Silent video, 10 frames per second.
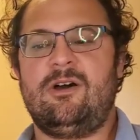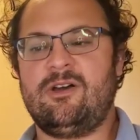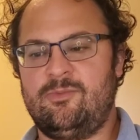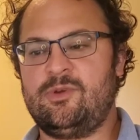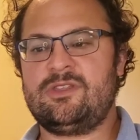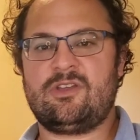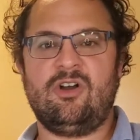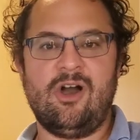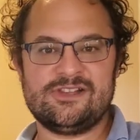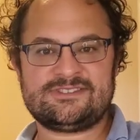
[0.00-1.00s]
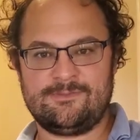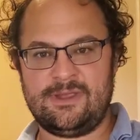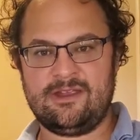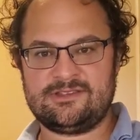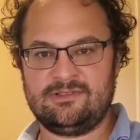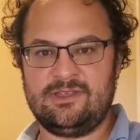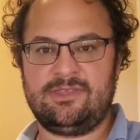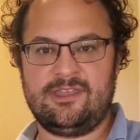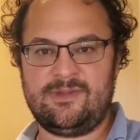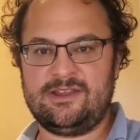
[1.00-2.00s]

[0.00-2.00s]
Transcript: Or what are the costs compared to lithium?